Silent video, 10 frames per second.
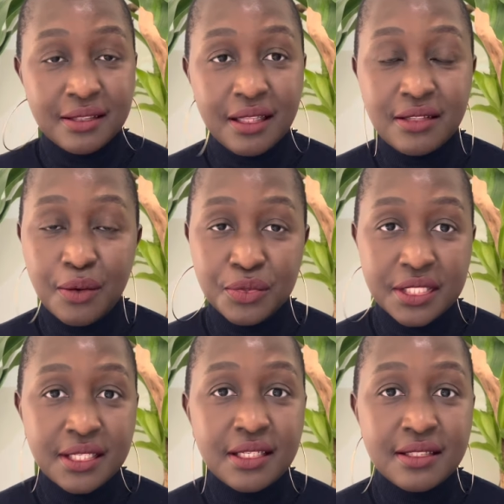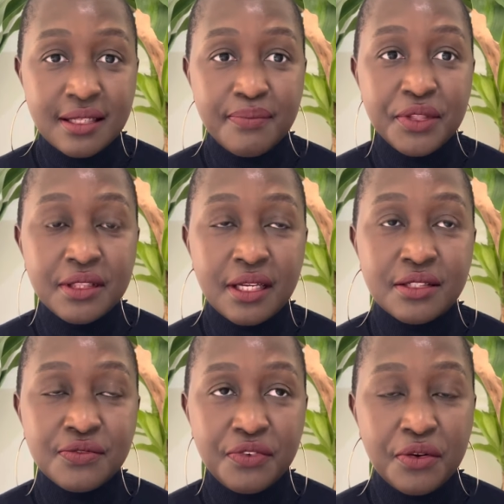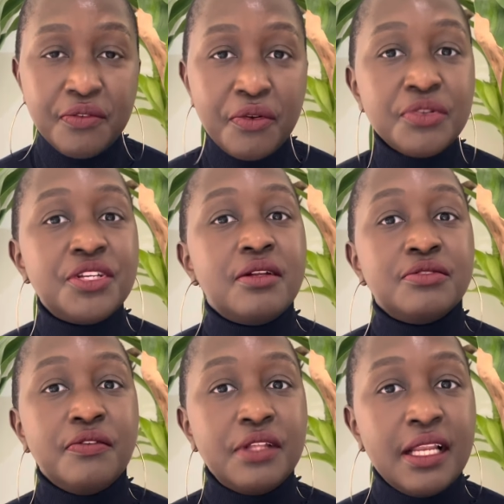That I would say is something that is very, very generous of the